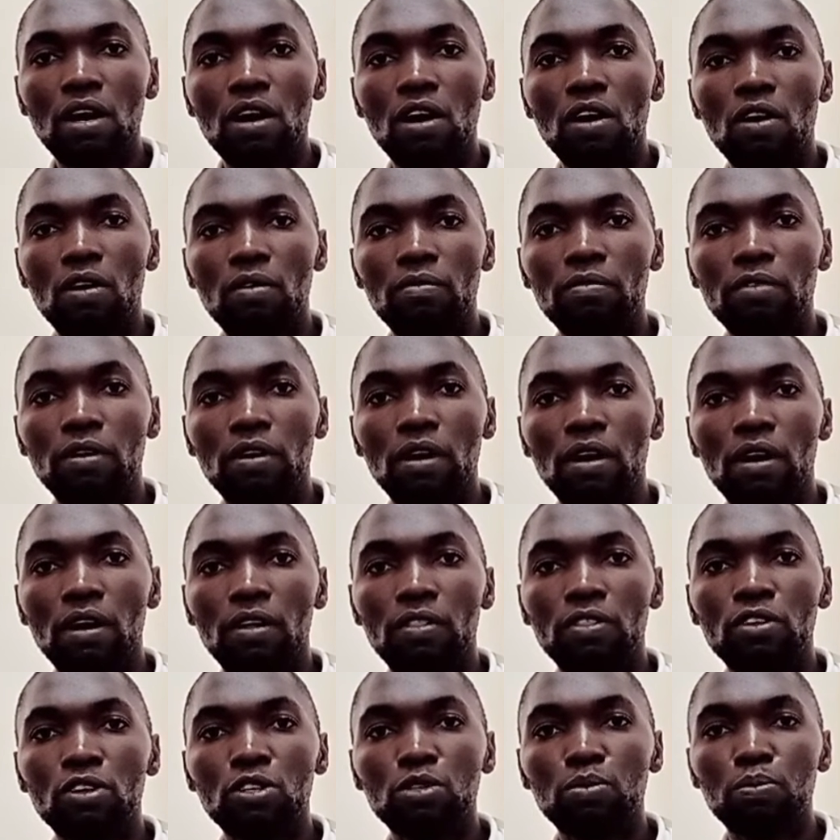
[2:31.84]
of
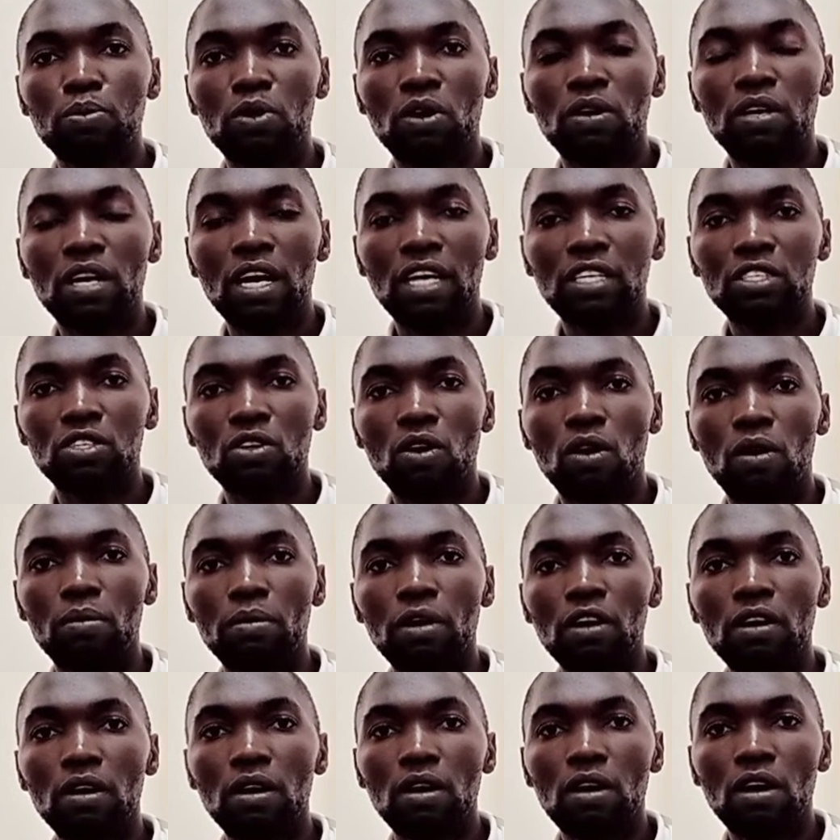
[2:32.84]
those products
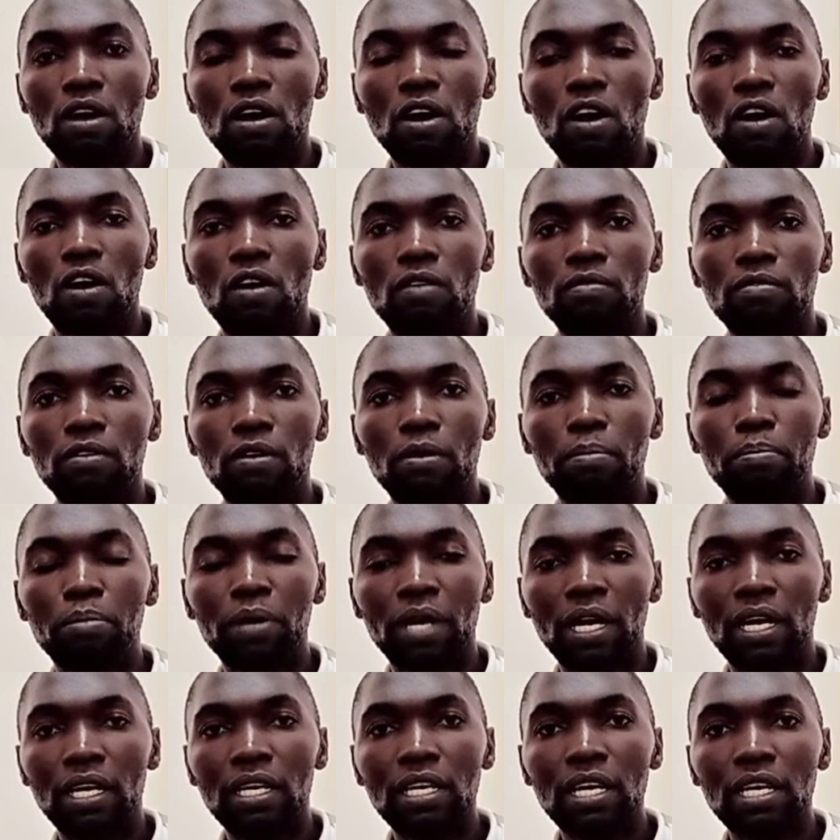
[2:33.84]
of
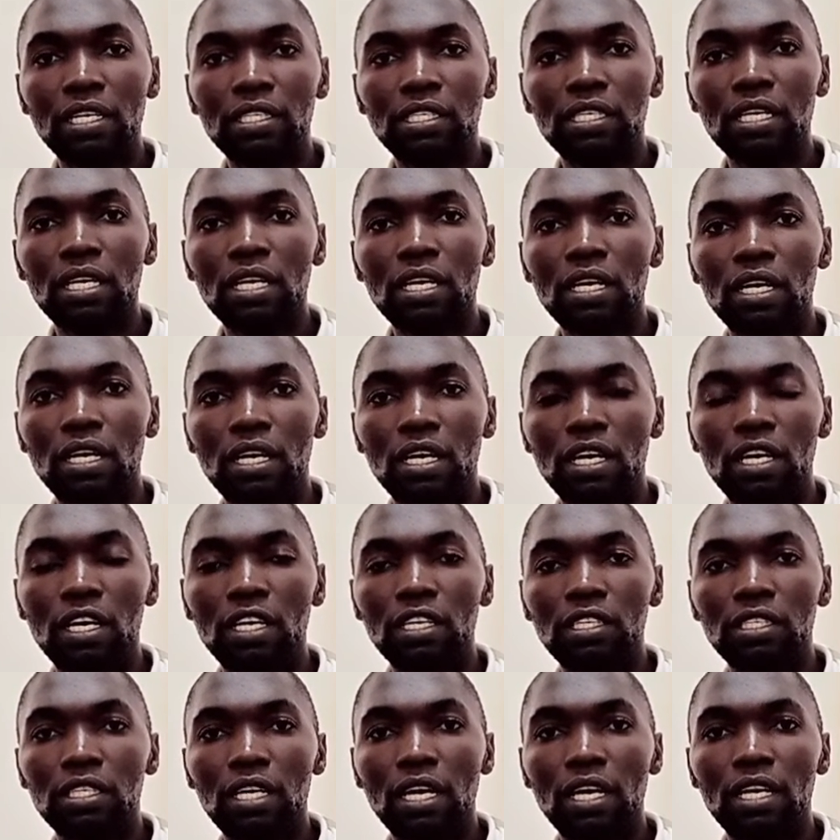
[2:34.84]
pregnancy
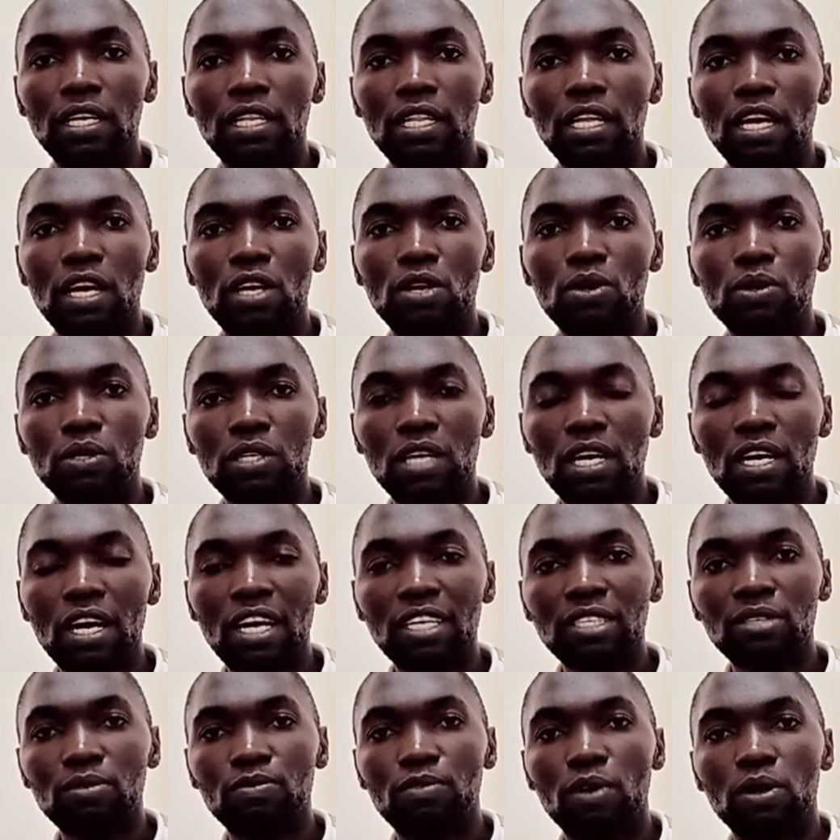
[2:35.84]
inside the
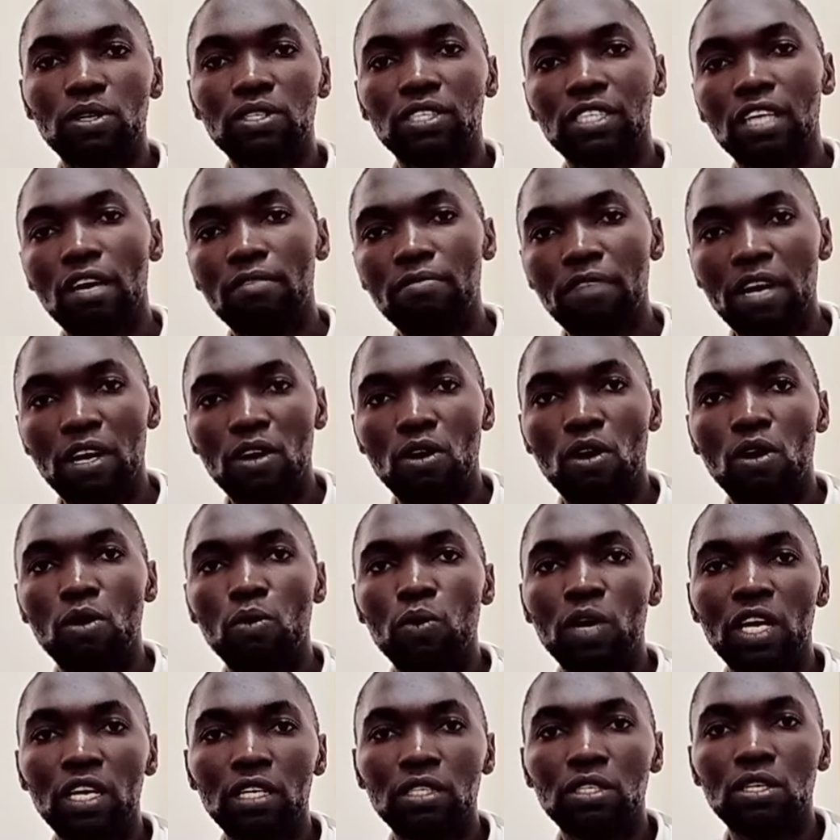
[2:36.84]
uterus for several
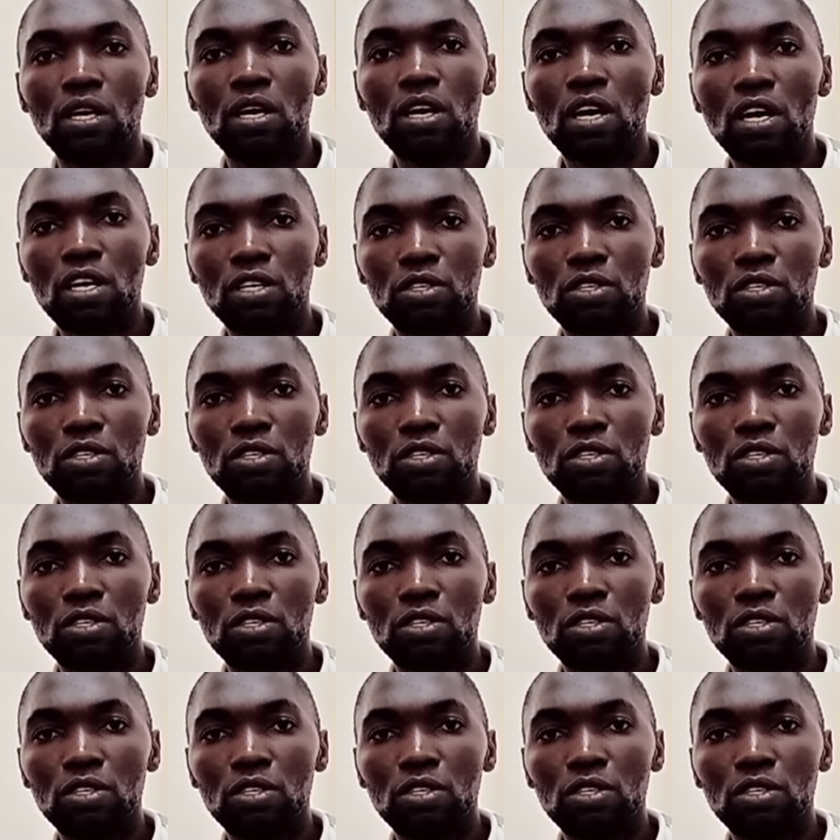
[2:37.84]
weeks.